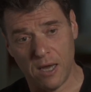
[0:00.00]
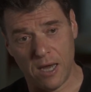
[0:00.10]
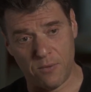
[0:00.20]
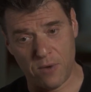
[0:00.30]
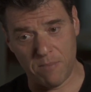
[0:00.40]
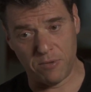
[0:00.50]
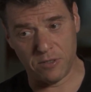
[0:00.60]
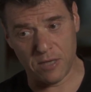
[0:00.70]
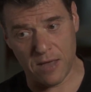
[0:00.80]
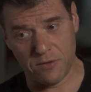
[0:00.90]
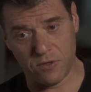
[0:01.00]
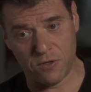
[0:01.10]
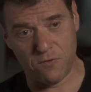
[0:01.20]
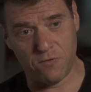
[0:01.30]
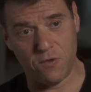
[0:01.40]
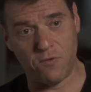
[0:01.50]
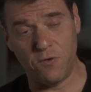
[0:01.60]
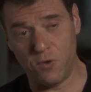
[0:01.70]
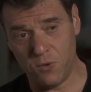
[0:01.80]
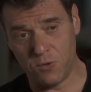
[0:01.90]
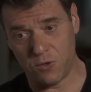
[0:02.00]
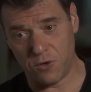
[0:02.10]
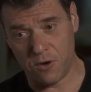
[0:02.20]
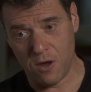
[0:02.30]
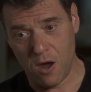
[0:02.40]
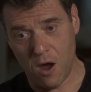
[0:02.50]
It represents the fusion